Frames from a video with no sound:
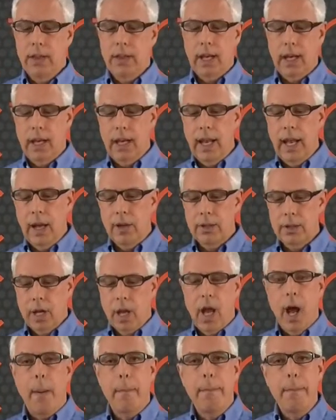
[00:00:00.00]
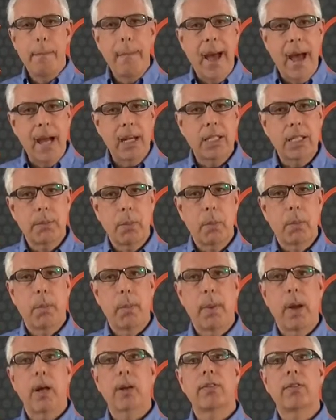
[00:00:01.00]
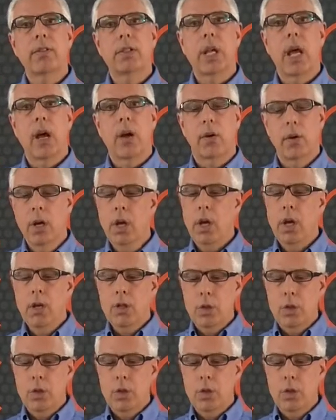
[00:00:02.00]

that allows a maximum amount of sound